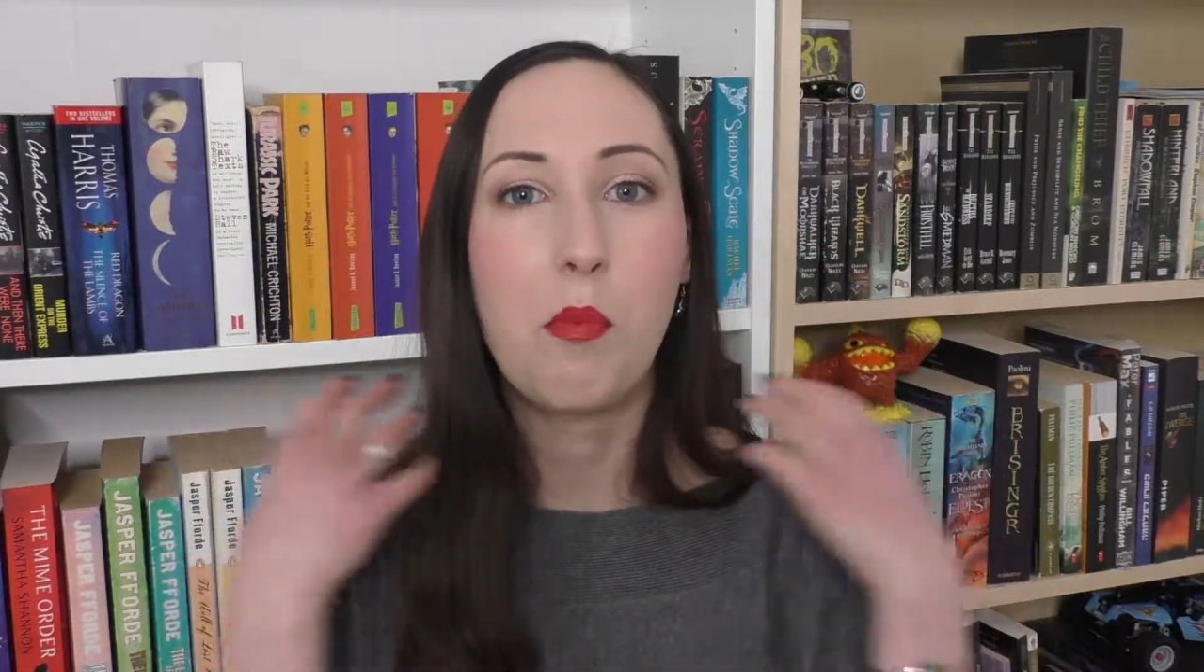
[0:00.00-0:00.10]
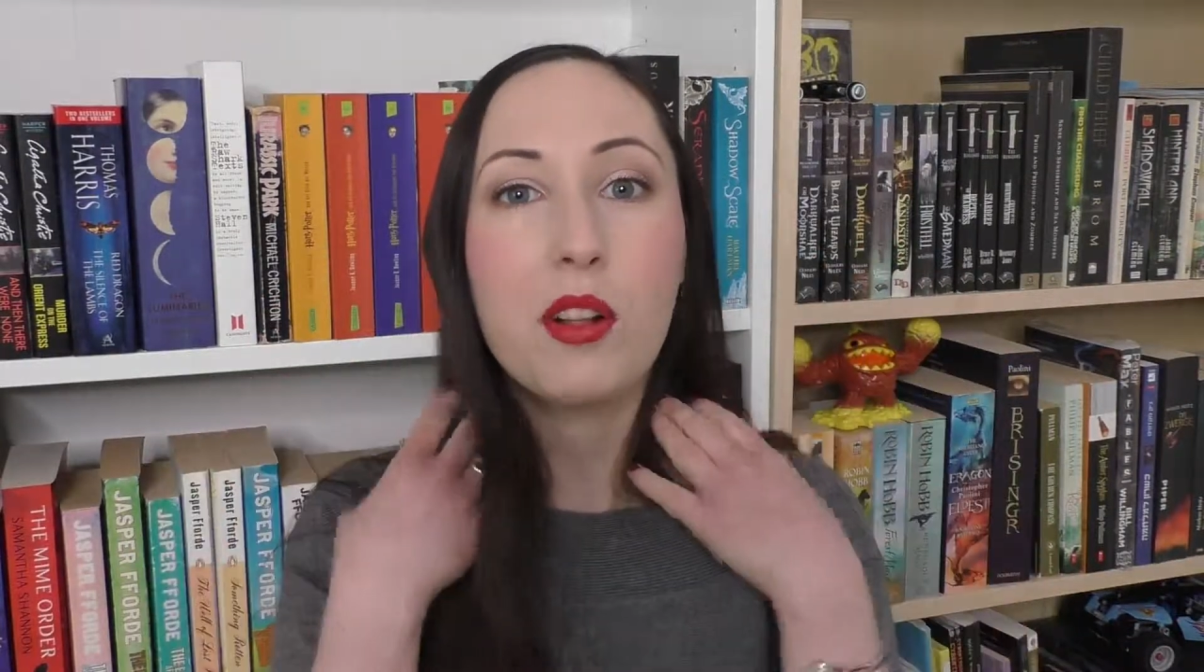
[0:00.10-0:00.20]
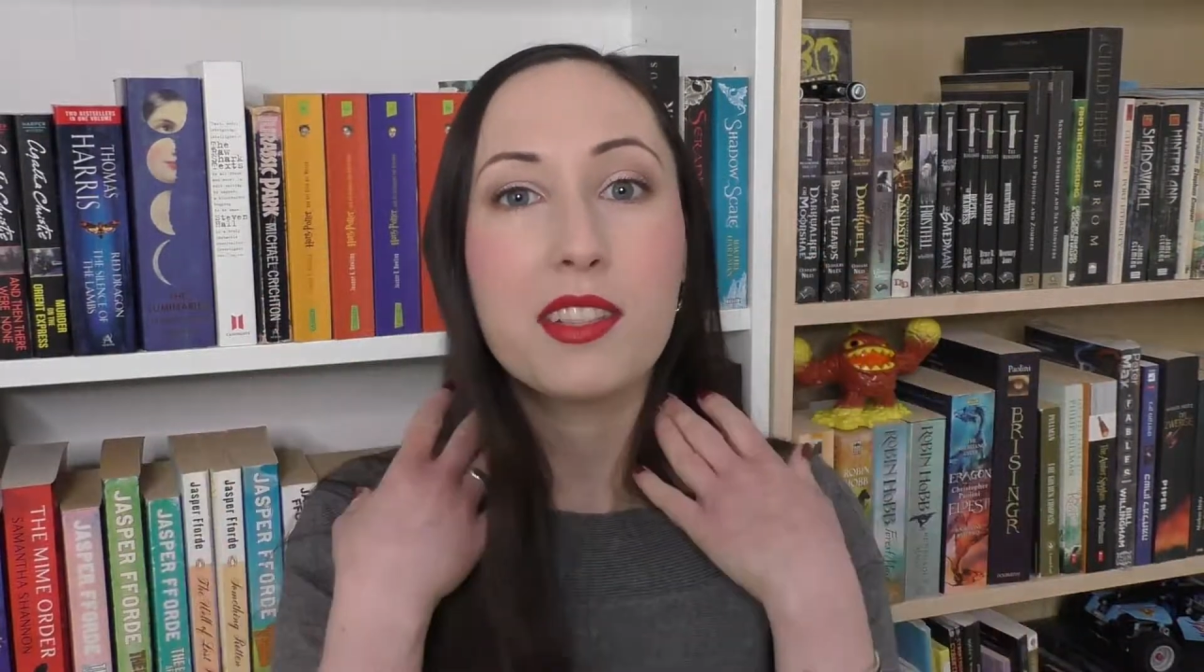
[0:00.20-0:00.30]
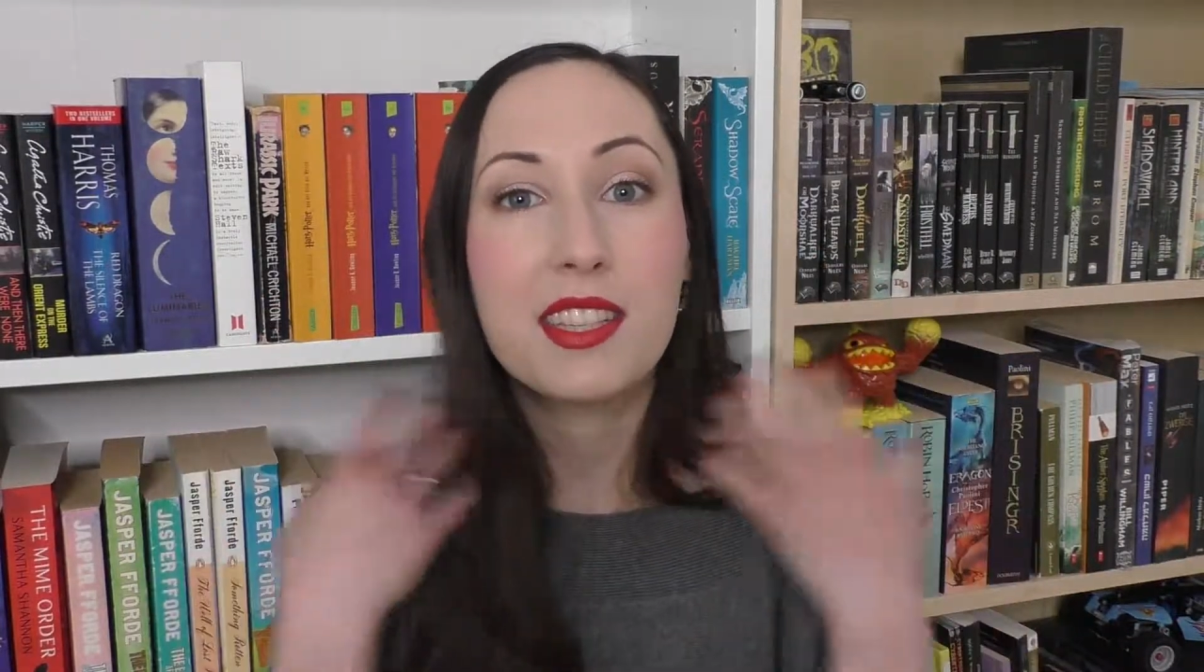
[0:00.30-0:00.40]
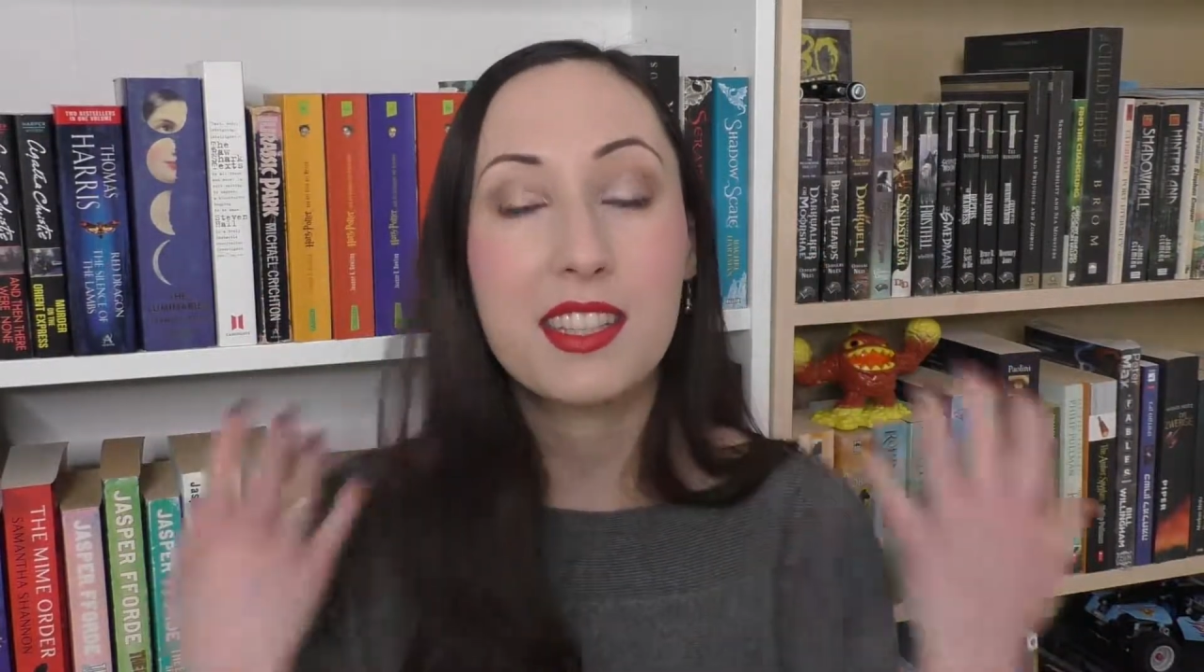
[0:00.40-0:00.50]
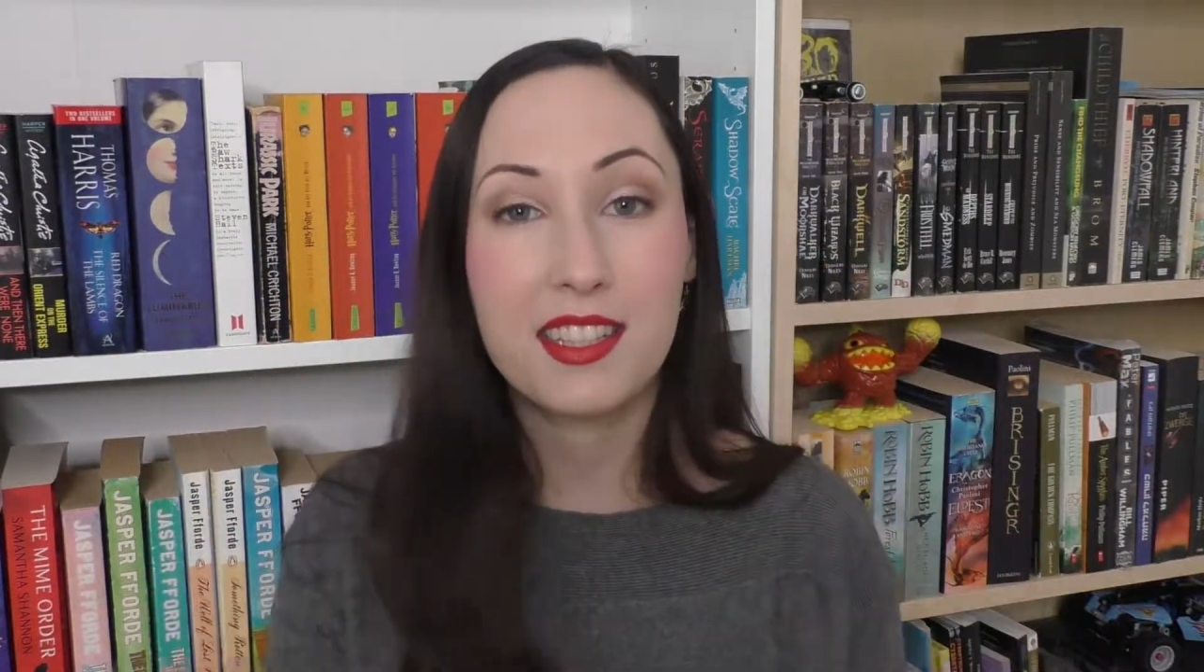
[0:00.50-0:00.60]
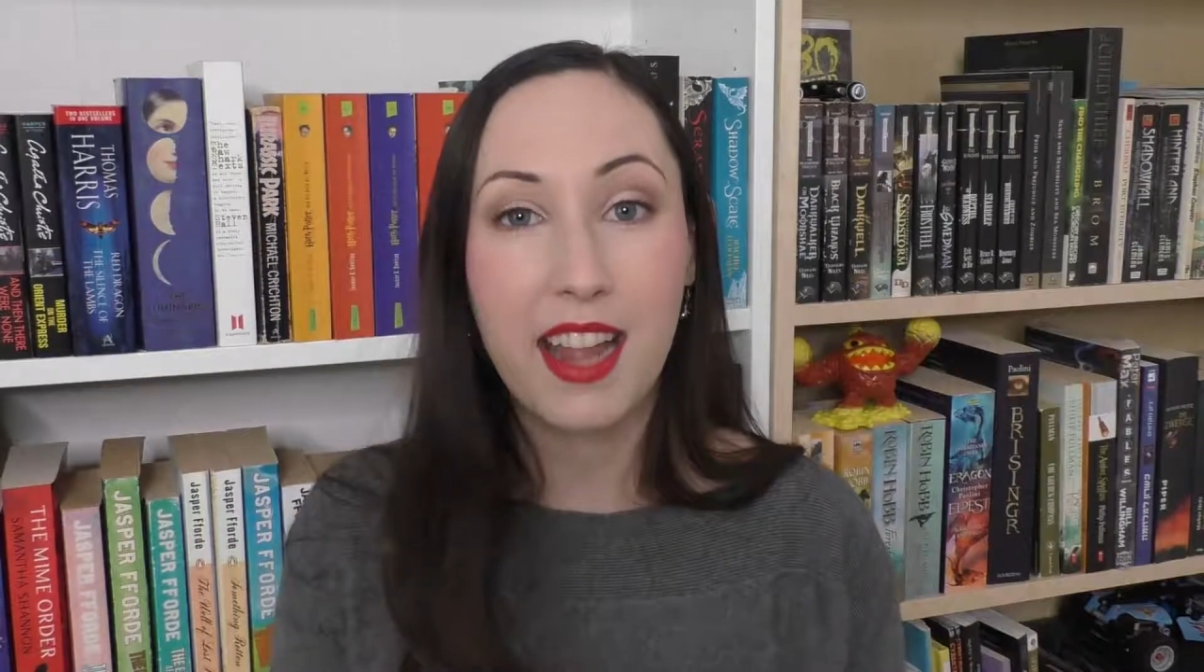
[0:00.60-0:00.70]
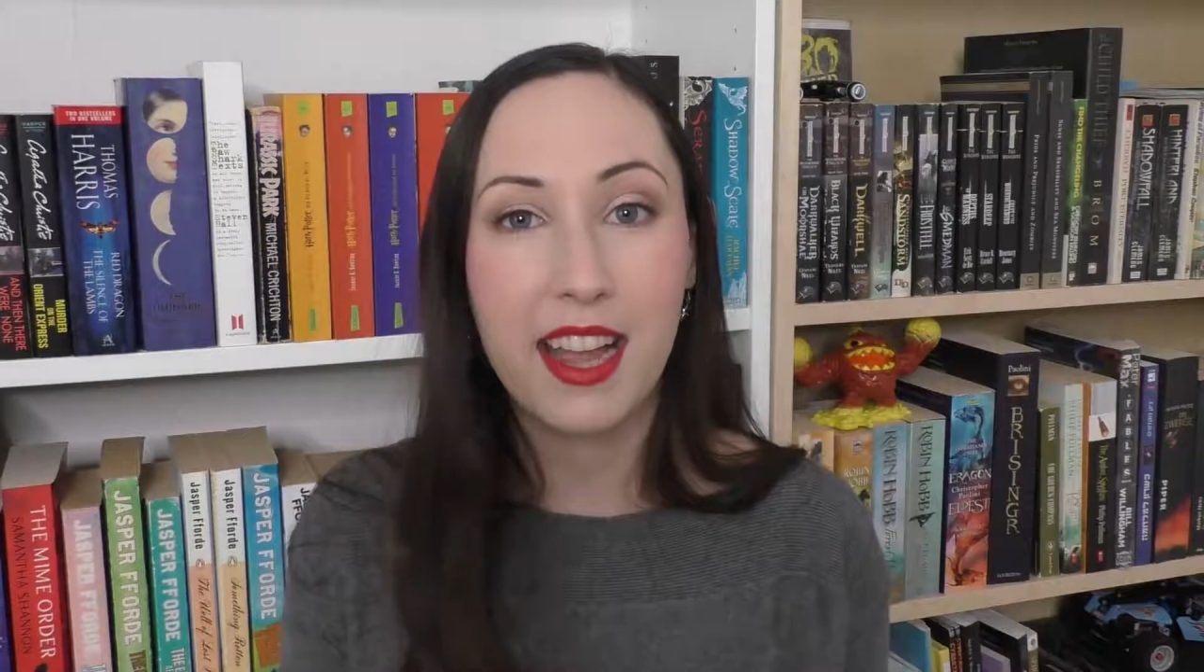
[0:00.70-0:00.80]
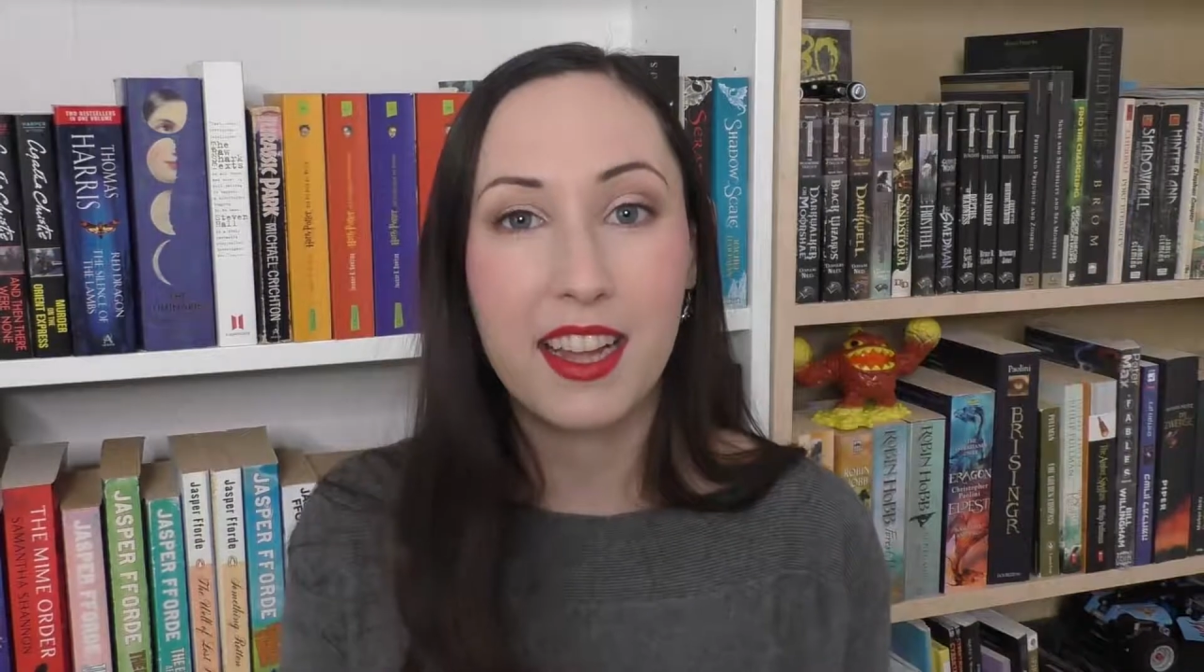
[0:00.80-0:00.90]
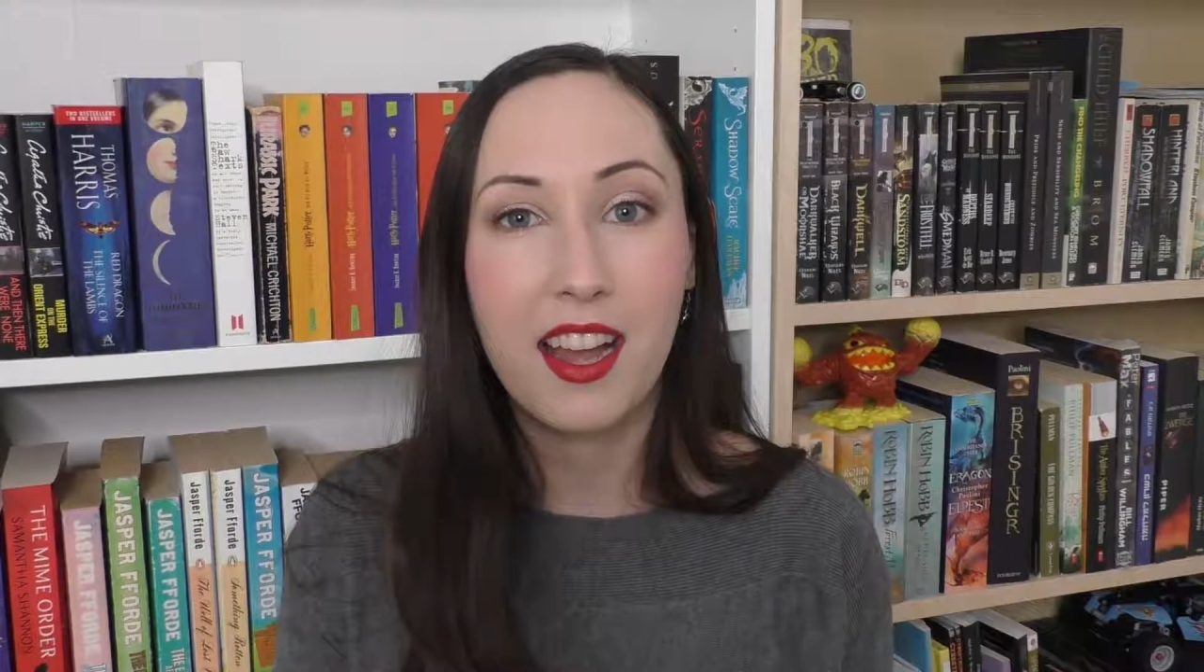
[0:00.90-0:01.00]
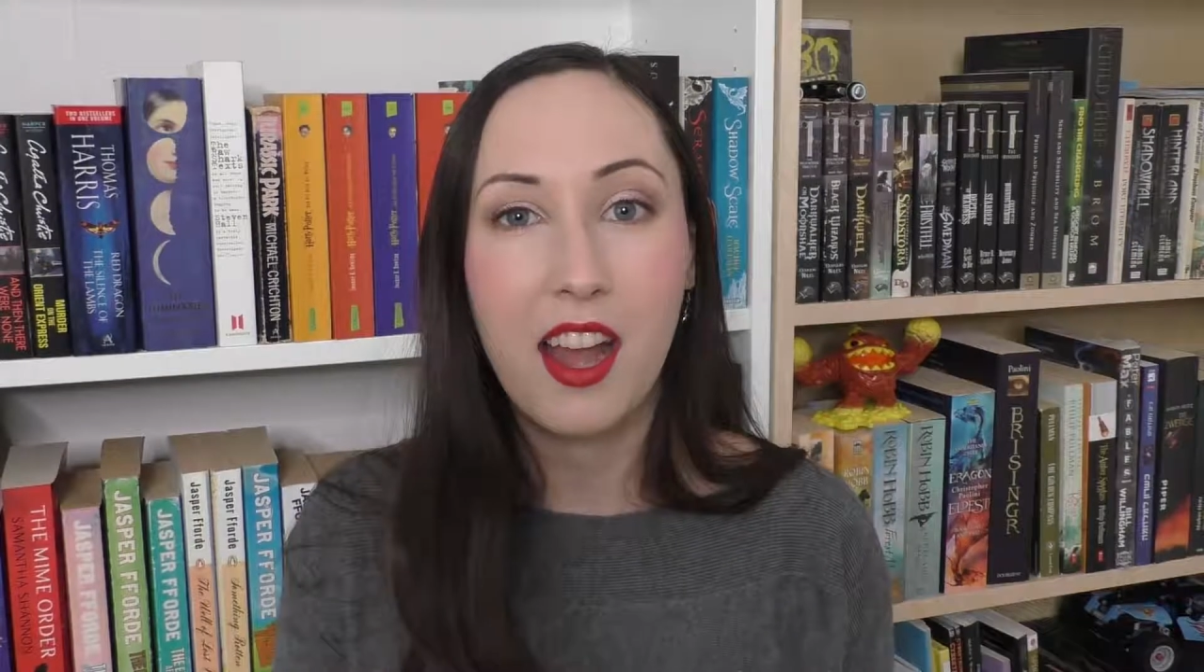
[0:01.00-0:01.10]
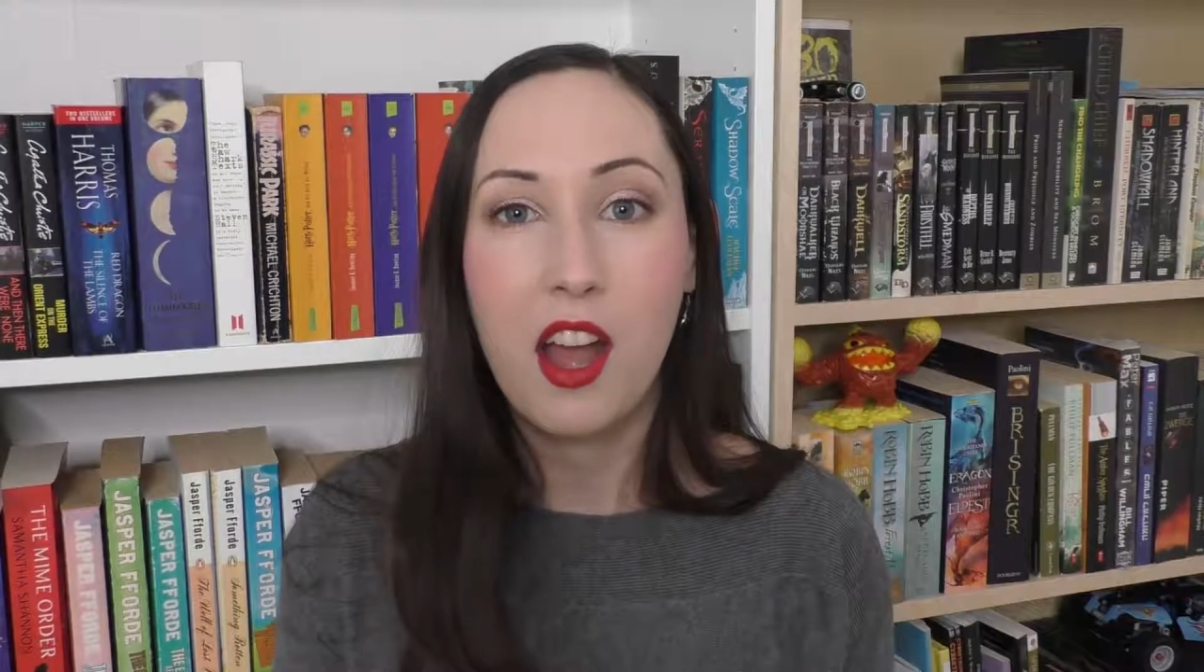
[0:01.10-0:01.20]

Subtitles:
bolts in his neck?